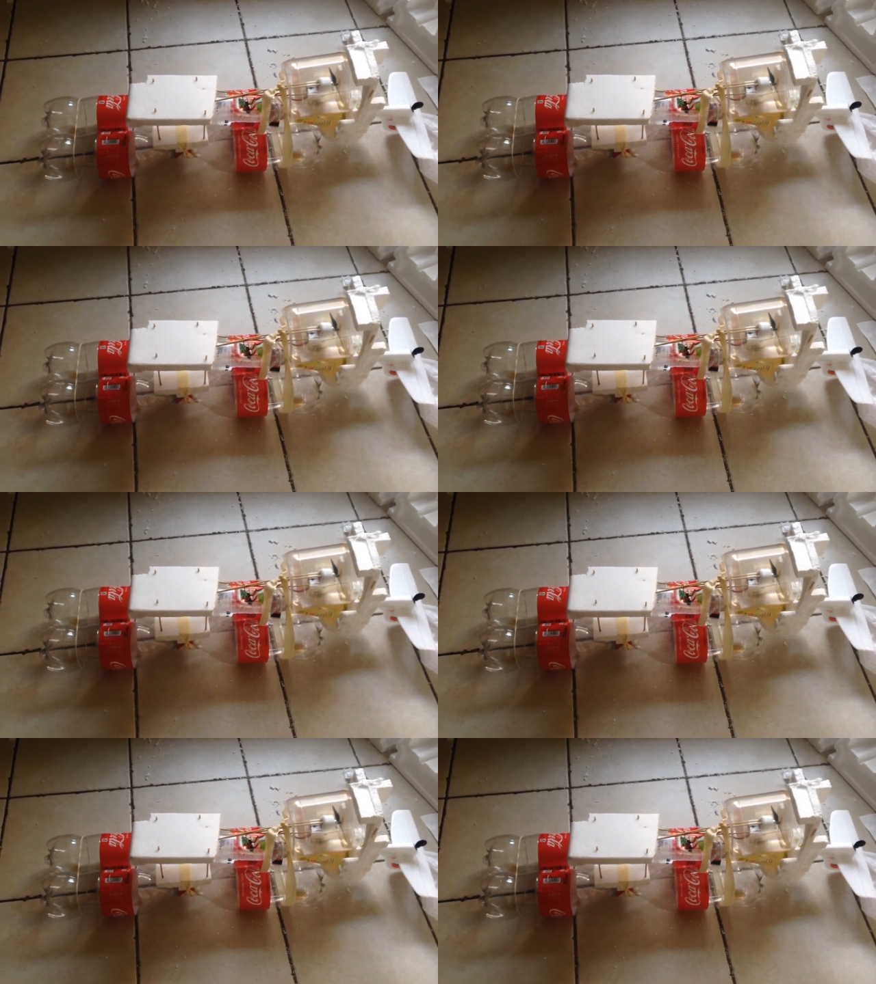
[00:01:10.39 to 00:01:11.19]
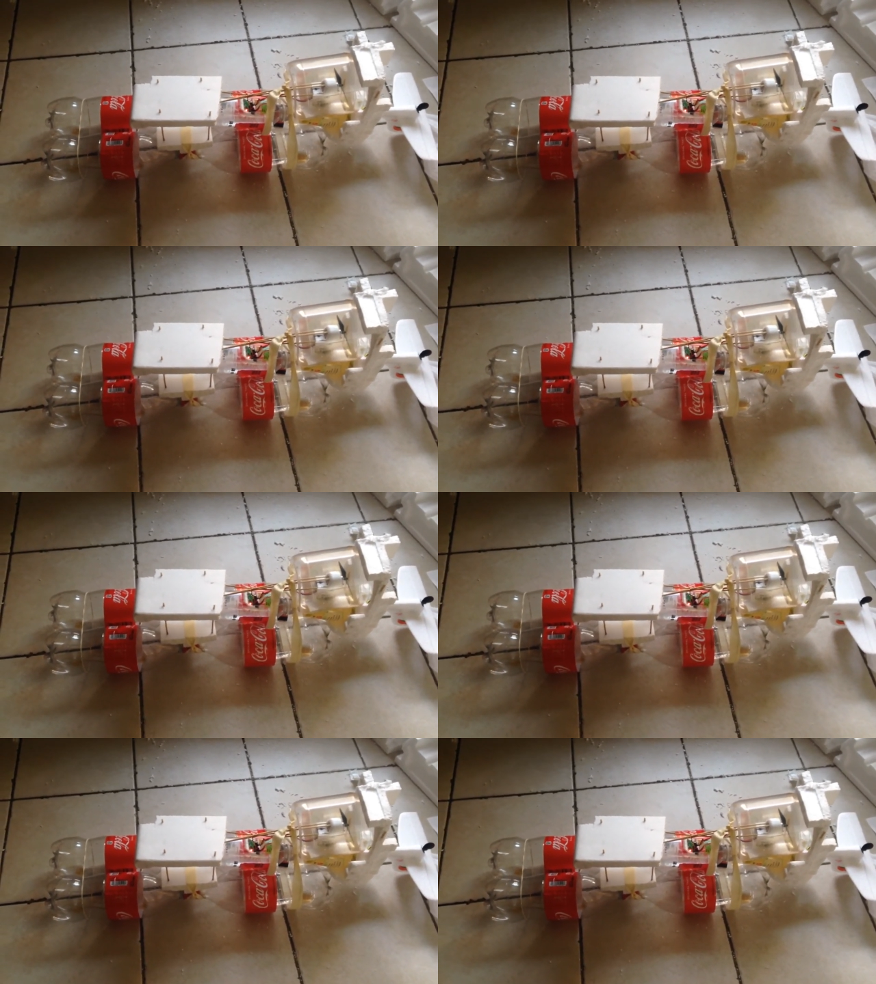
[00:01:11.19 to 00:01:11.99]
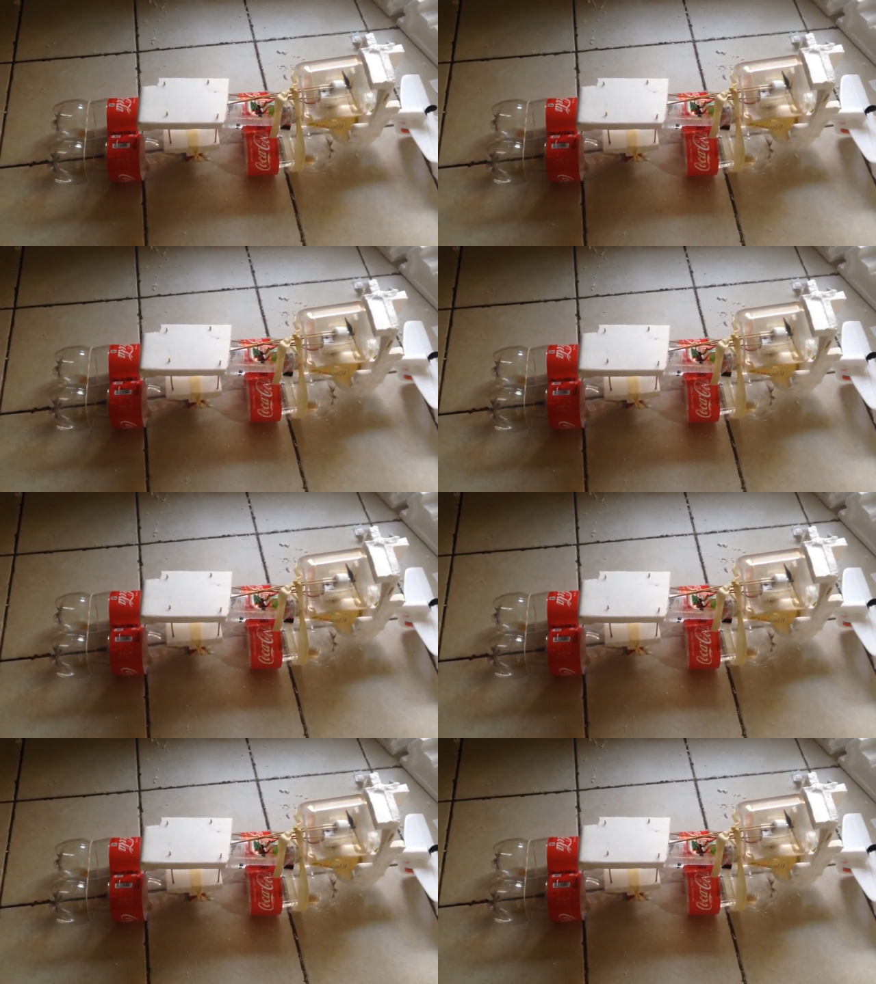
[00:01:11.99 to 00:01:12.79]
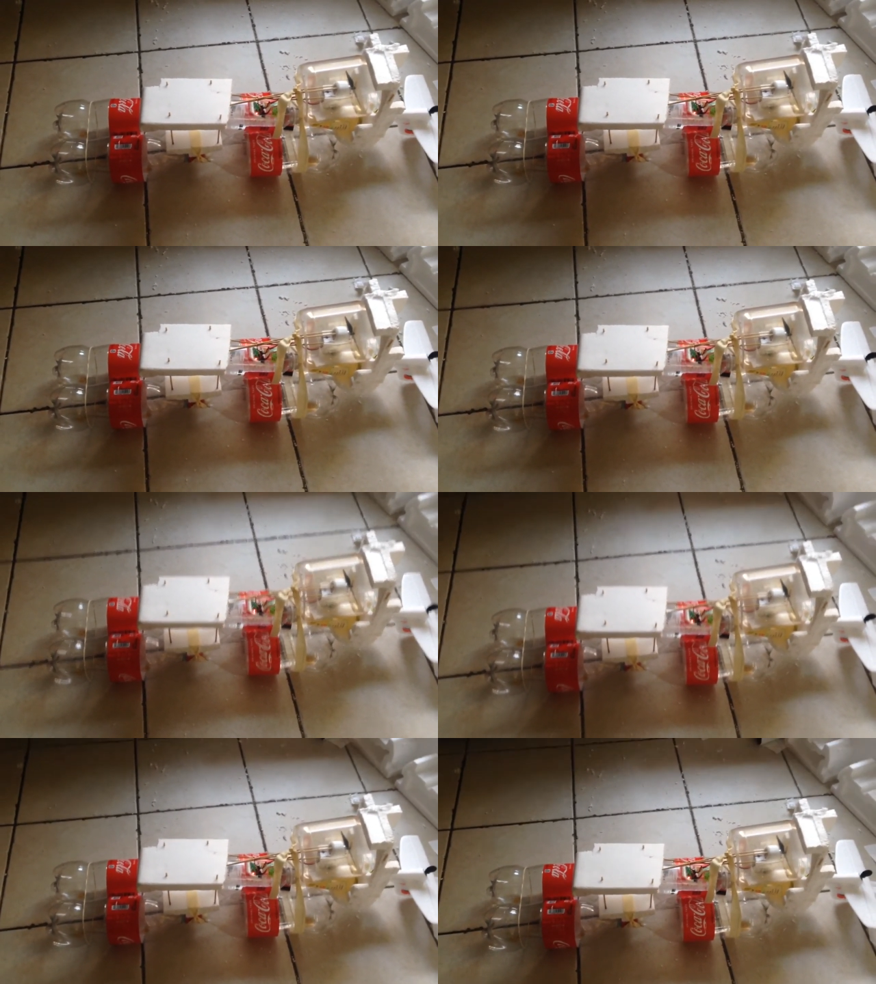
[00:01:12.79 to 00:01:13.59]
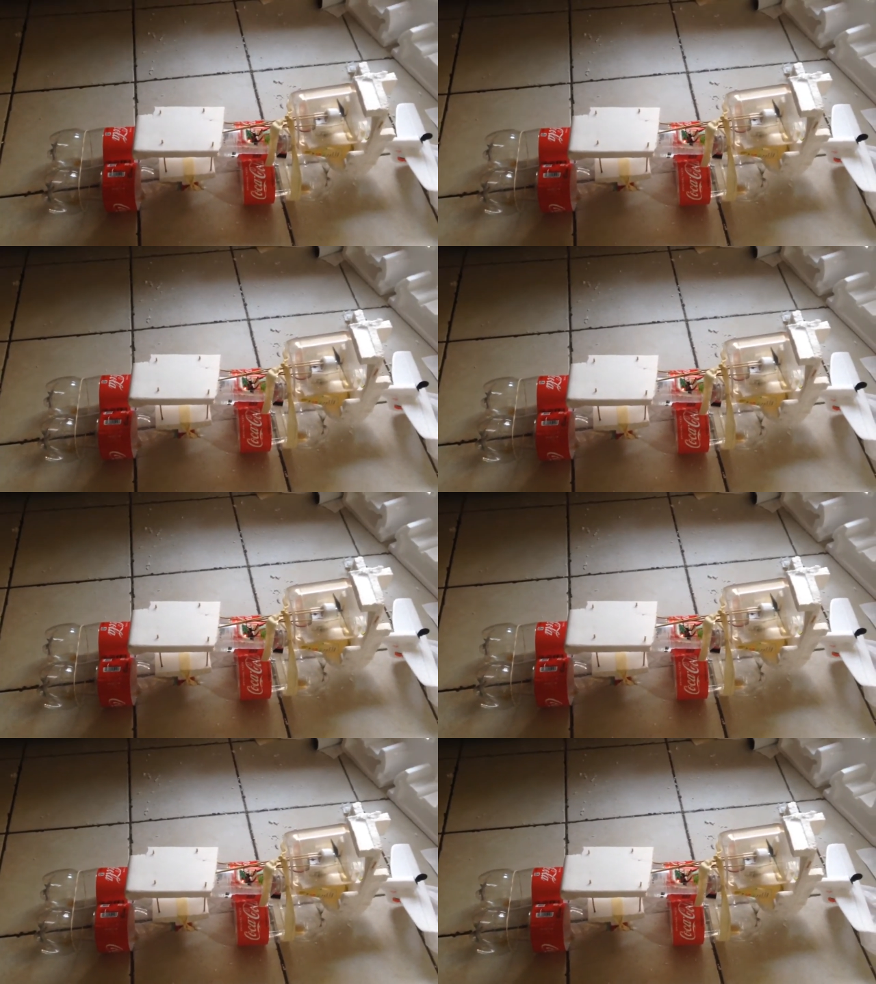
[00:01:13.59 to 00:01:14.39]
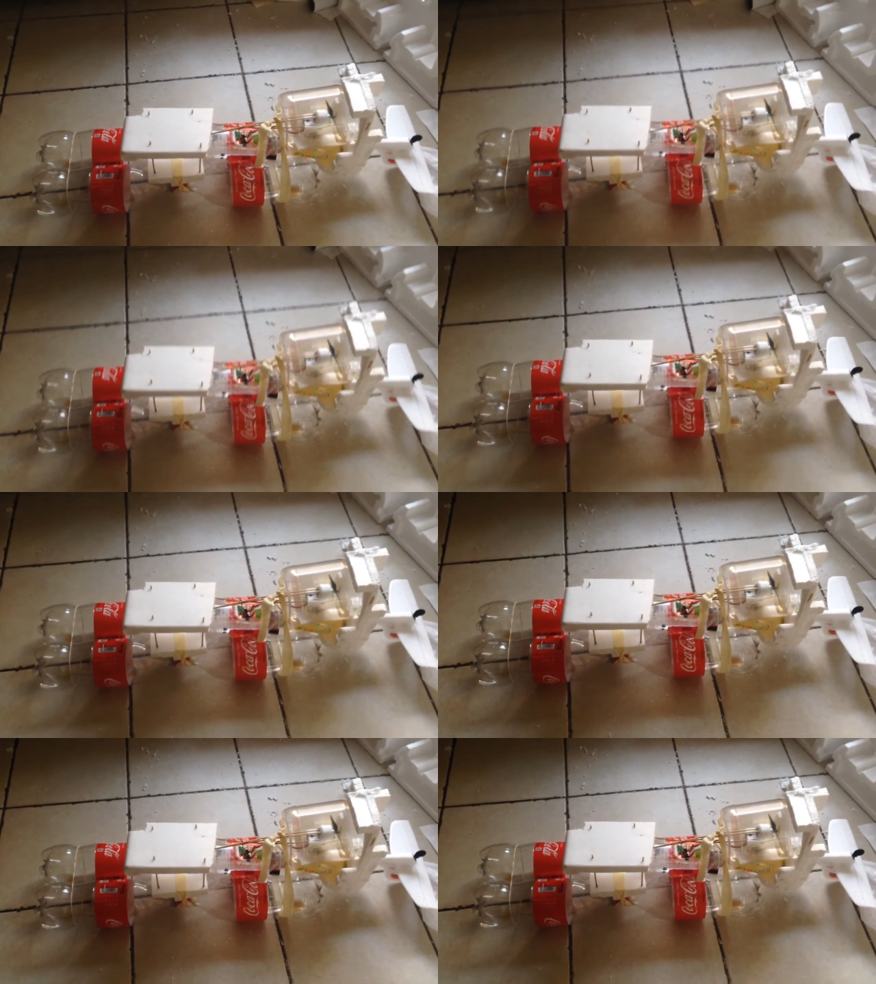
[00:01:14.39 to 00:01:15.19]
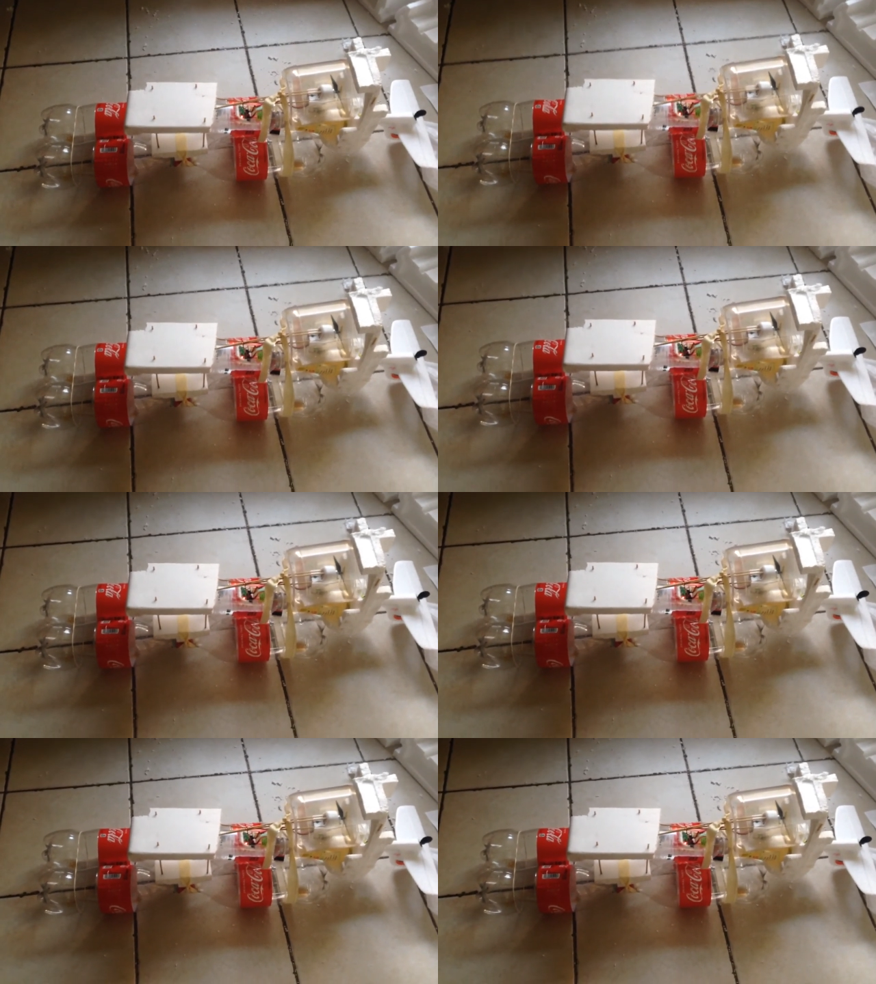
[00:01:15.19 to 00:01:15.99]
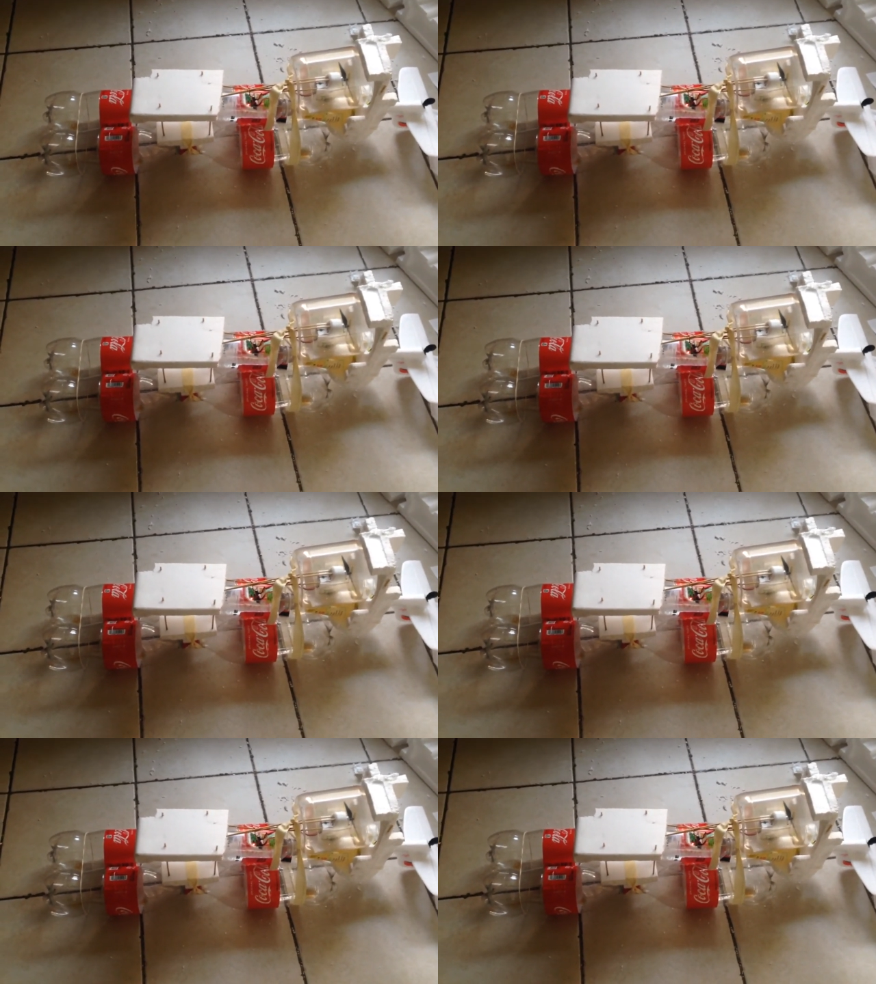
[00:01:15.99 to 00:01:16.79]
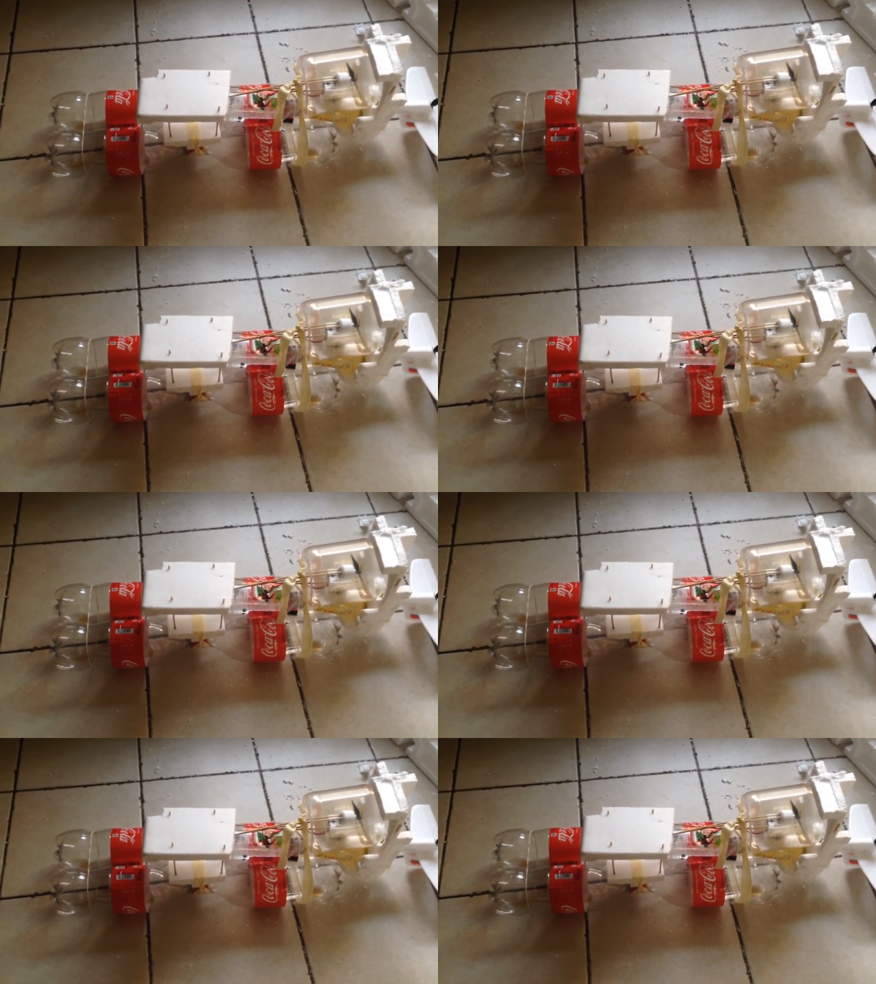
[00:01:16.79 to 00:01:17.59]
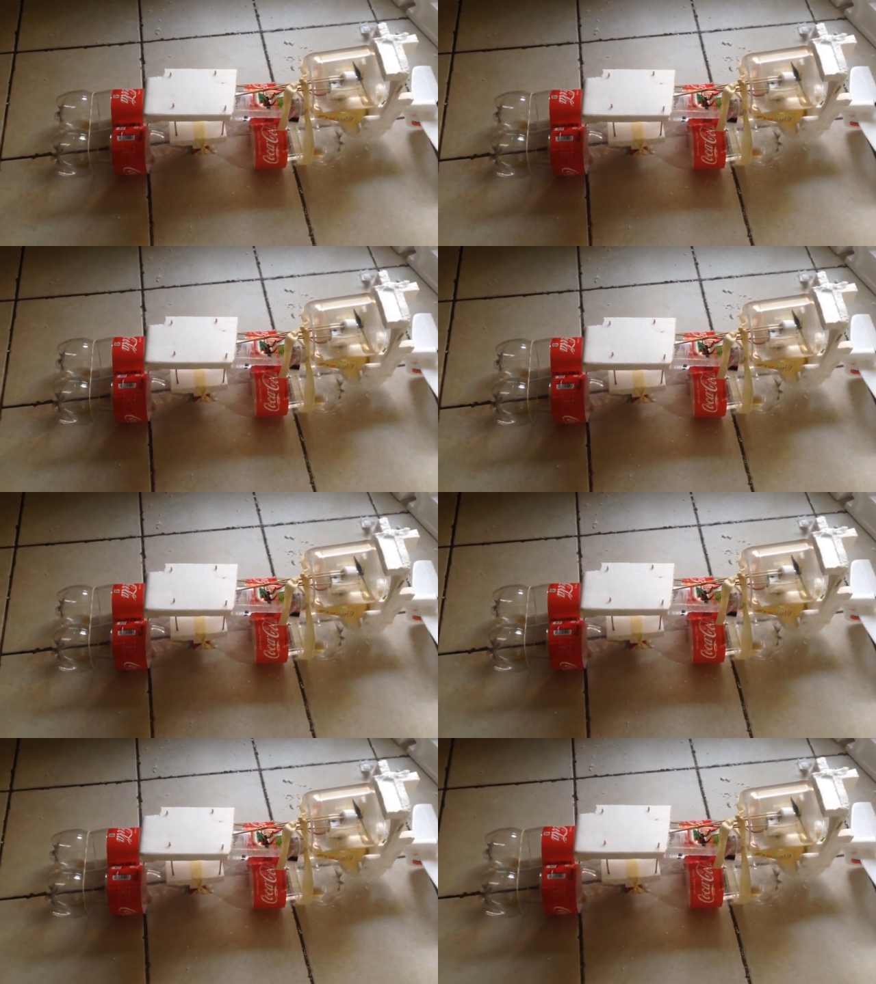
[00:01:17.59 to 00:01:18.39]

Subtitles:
Nobody's mouth can be seen.